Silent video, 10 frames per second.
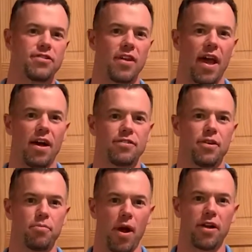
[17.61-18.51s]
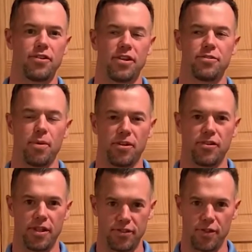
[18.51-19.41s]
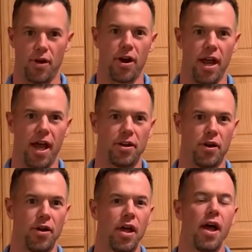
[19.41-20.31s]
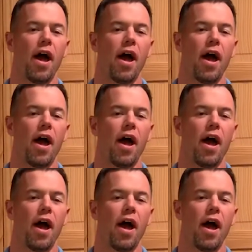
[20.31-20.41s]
sales and progeny specialist Lauren Hendel,